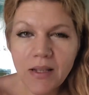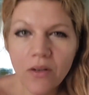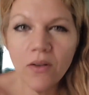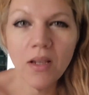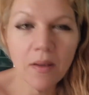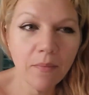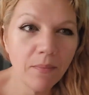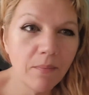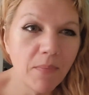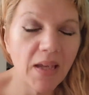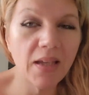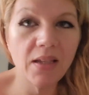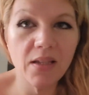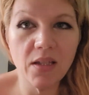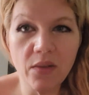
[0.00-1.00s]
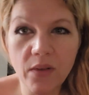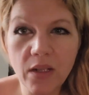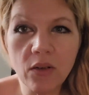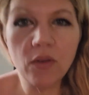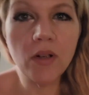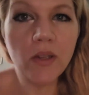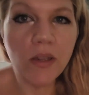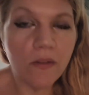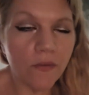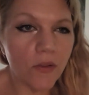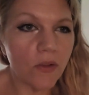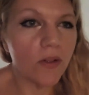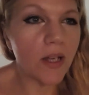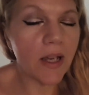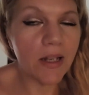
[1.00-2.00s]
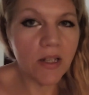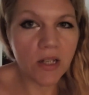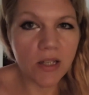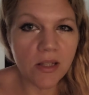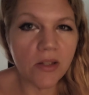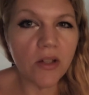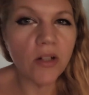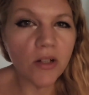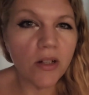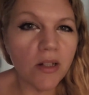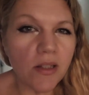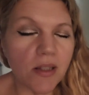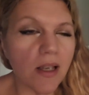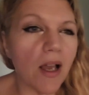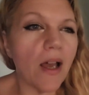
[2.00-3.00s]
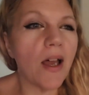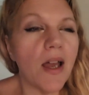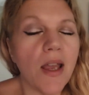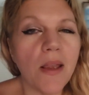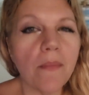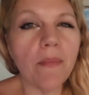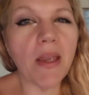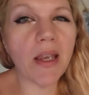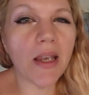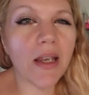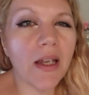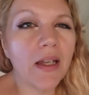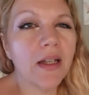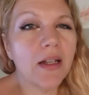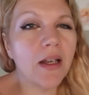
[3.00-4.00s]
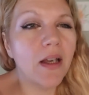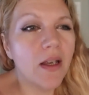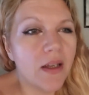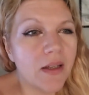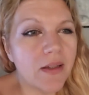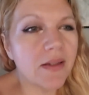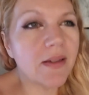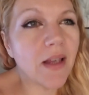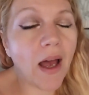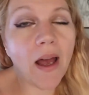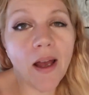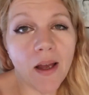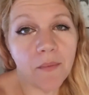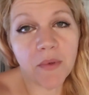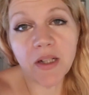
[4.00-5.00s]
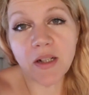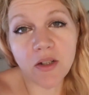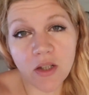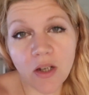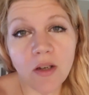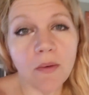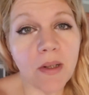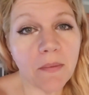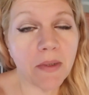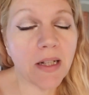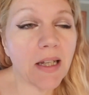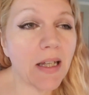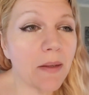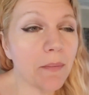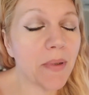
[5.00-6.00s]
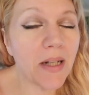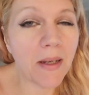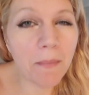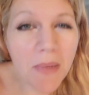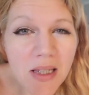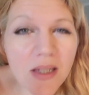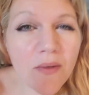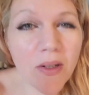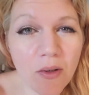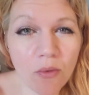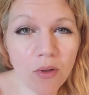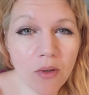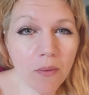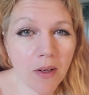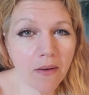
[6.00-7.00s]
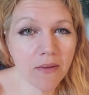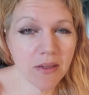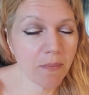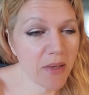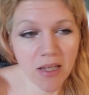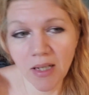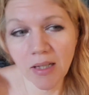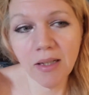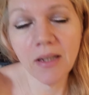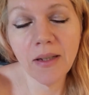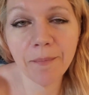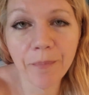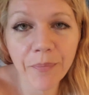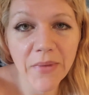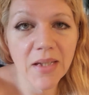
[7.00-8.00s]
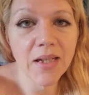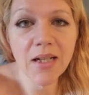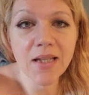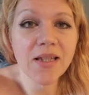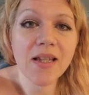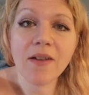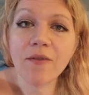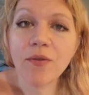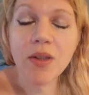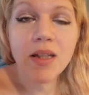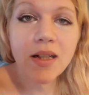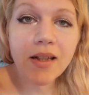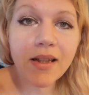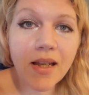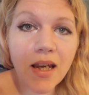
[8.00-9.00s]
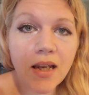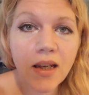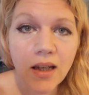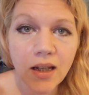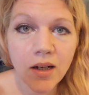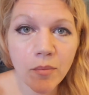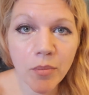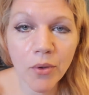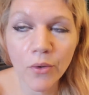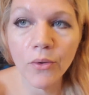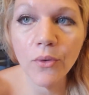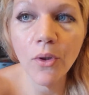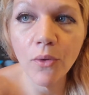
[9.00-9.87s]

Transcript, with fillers: I totally meant to record the food I just cooked. I made, I, I'm going to show you what I'm going to eat, but I meant to record it while I was making it. It is Philly steak in a bowl.